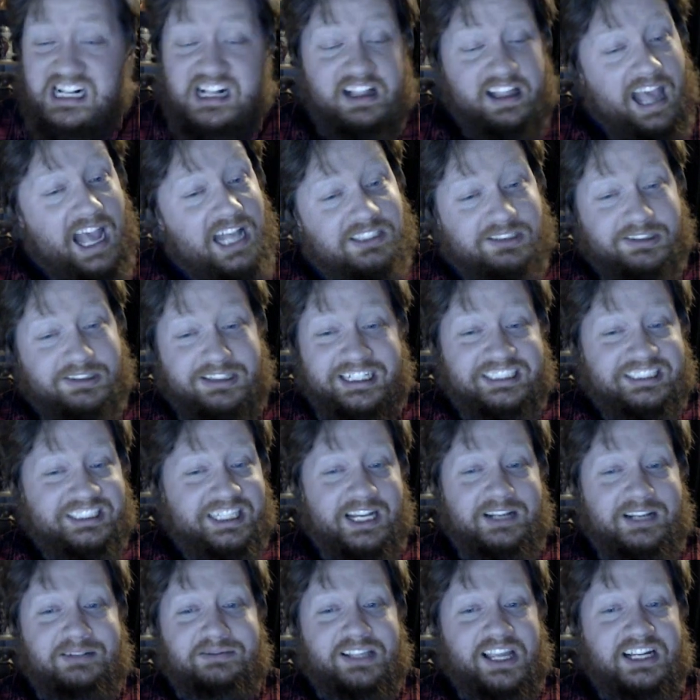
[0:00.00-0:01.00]
That's what it
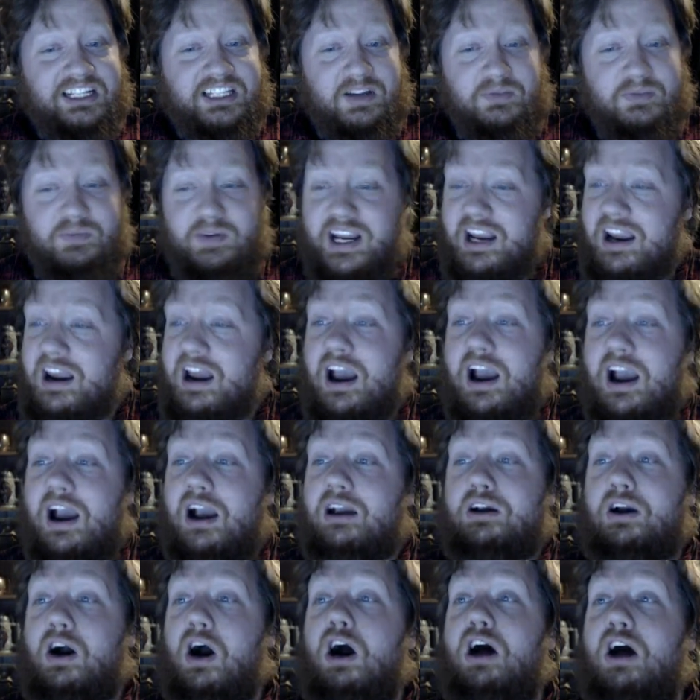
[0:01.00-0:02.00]
seems like to me.
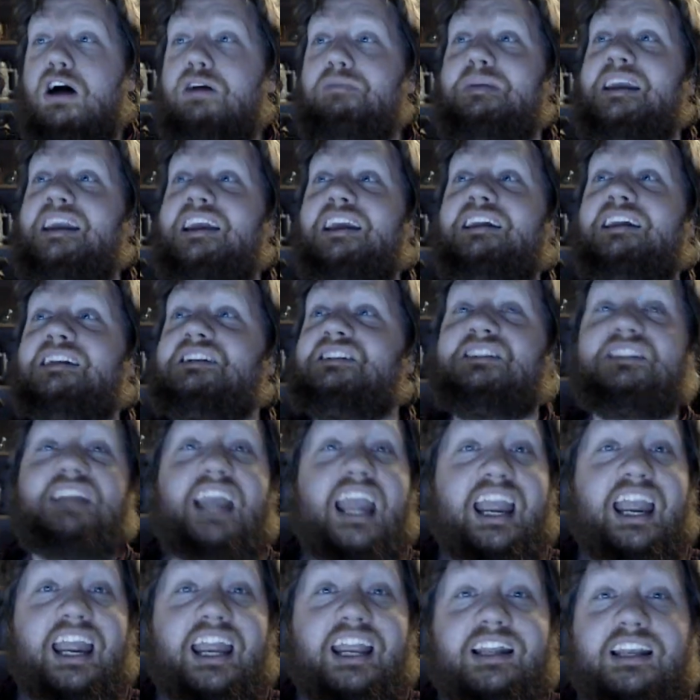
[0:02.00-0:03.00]
Call me
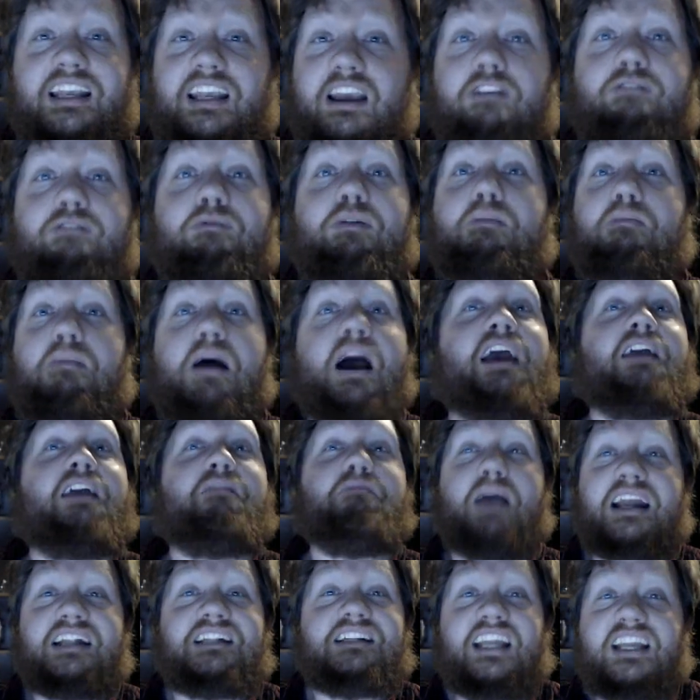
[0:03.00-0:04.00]
insane. Give me
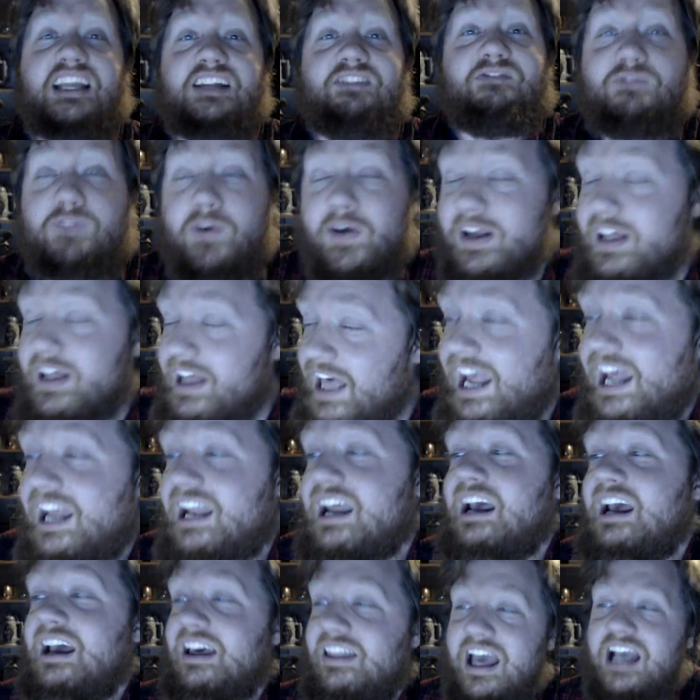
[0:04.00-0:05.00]
my tinfoil
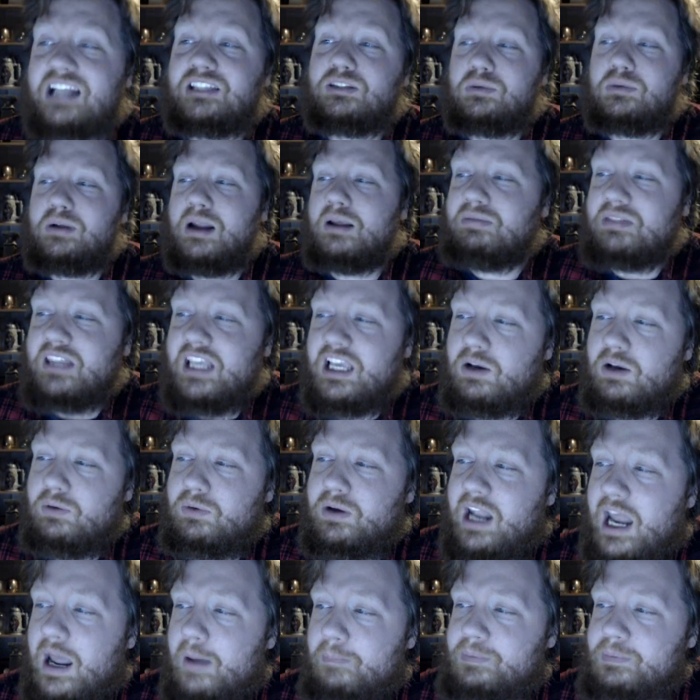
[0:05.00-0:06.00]
hat. That's what I'm thinking
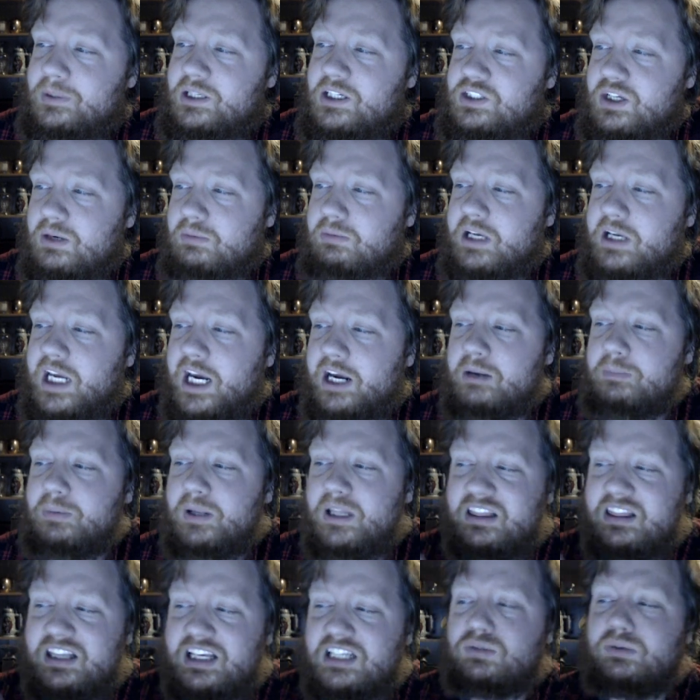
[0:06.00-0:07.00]
what happened to Jim Carrey.
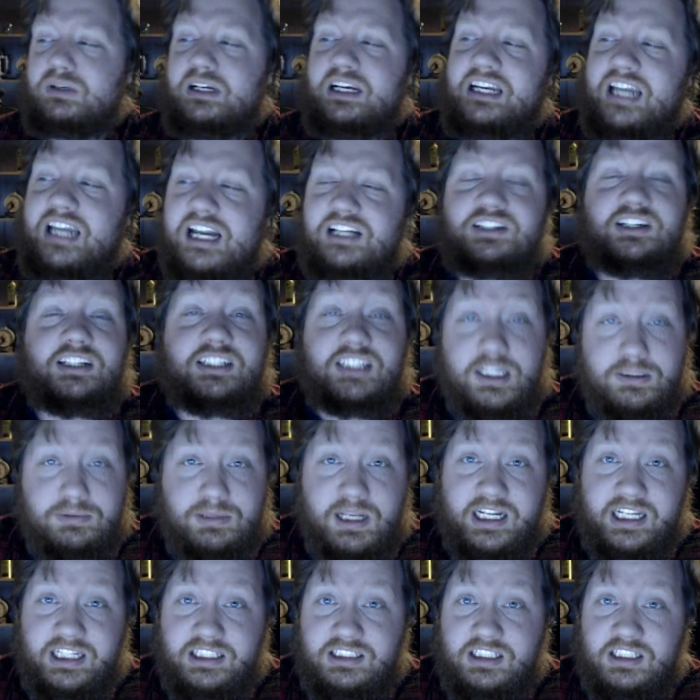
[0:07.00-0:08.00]
But this one, it actually seems
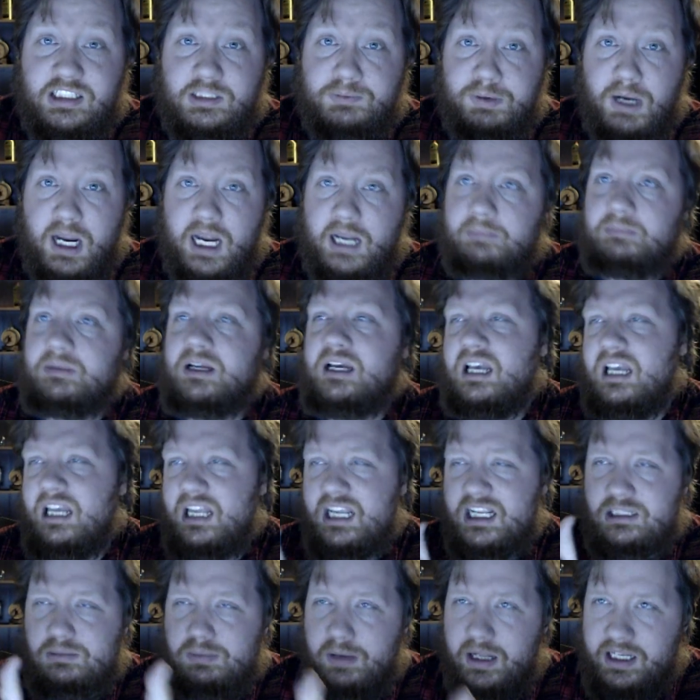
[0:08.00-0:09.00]
like he's in his prime.
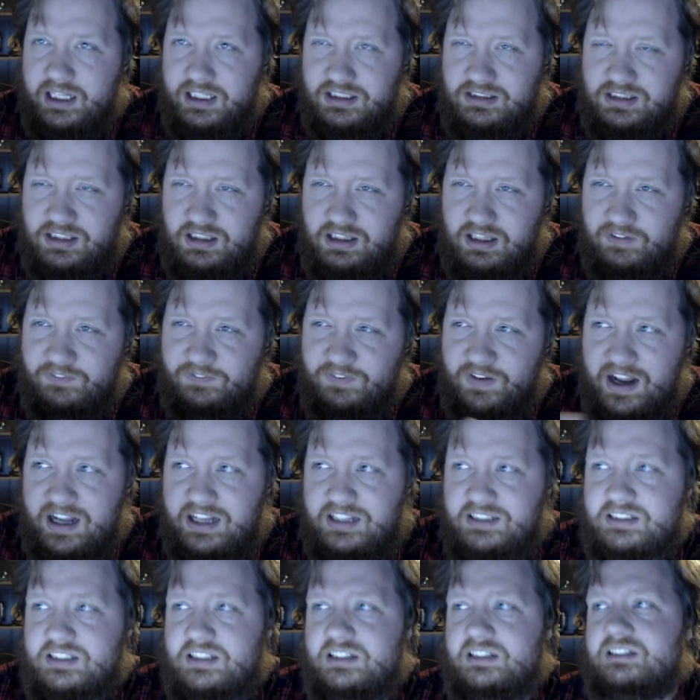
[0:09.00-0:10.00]
He's making silly
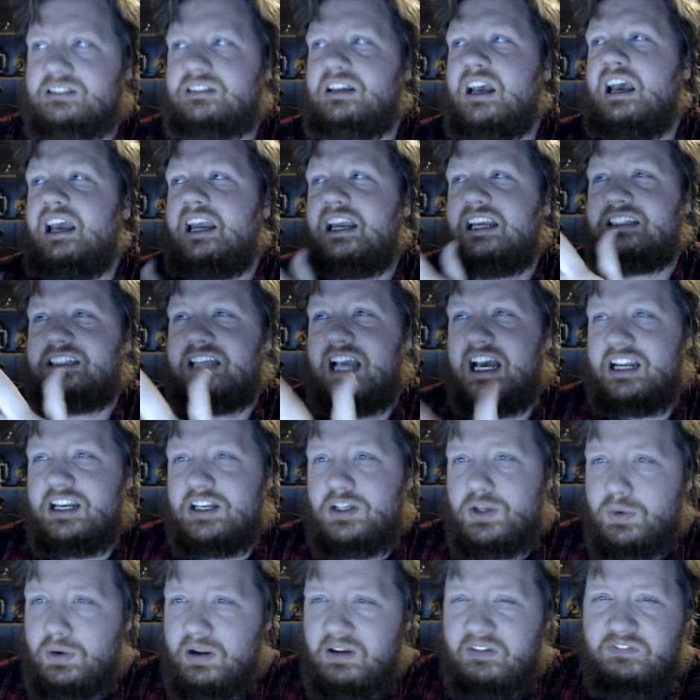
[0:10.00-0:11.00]
faces. He's kind
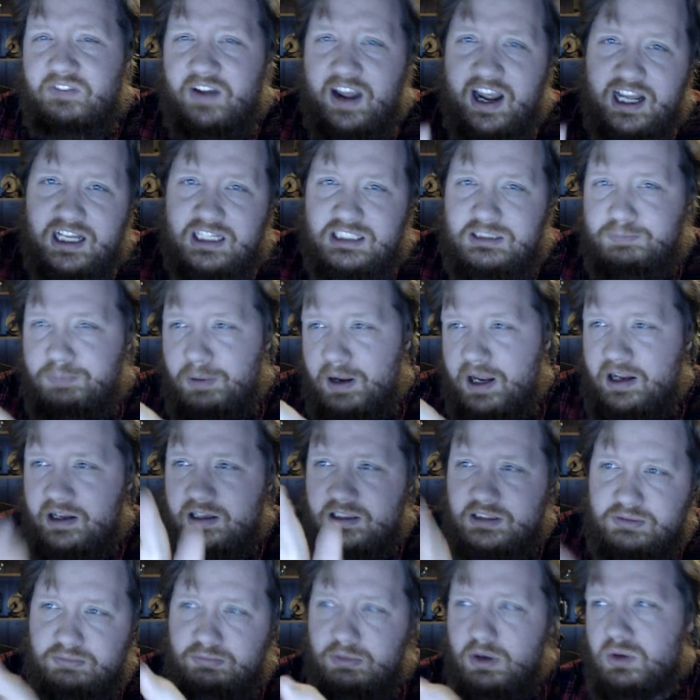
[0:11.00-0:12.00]
of doing
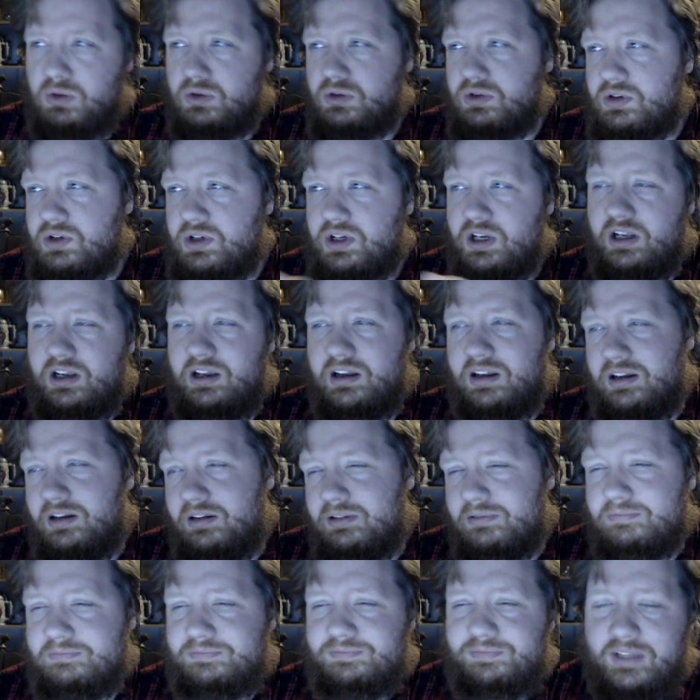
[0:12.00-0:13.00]
fast-paced
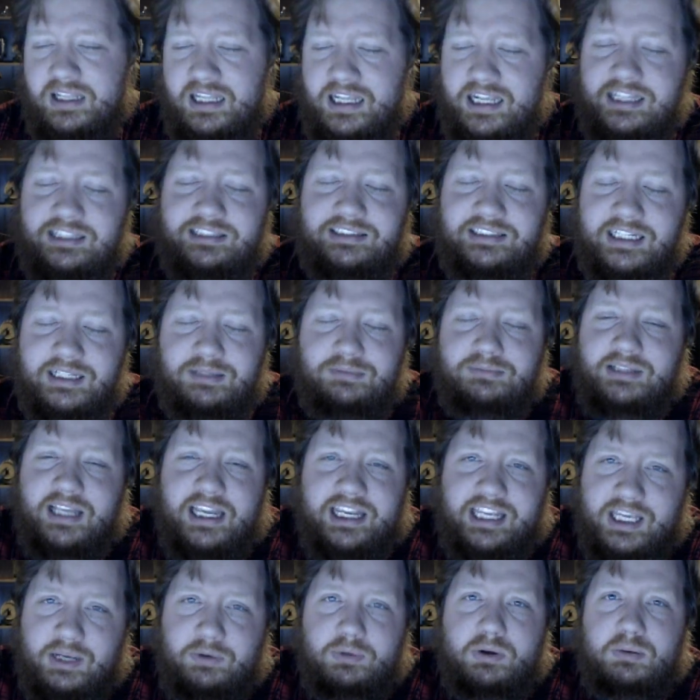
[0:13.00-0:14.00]
motion. He seems
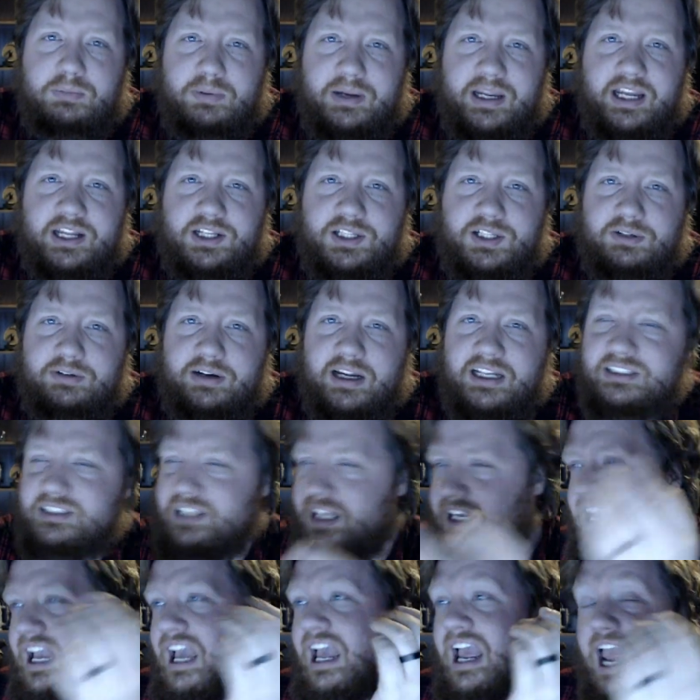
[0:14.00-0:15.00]
like it would be
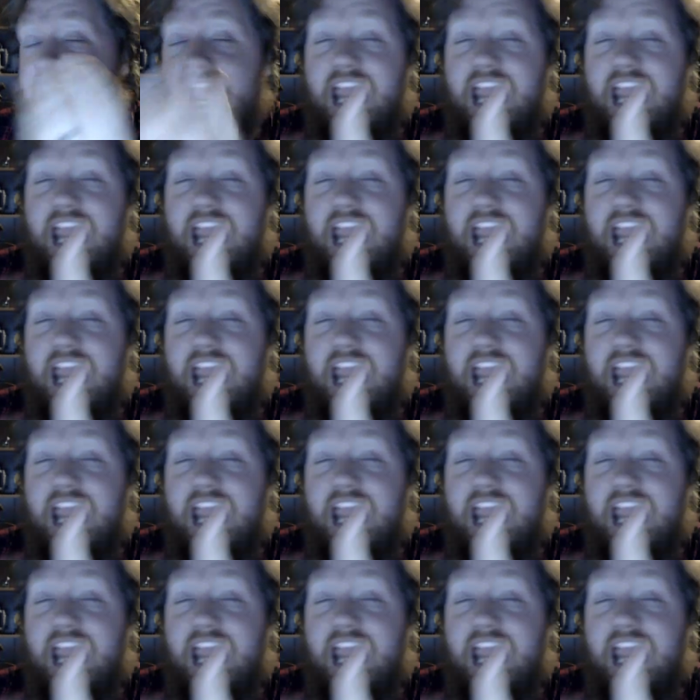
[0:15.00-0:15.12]
interesting.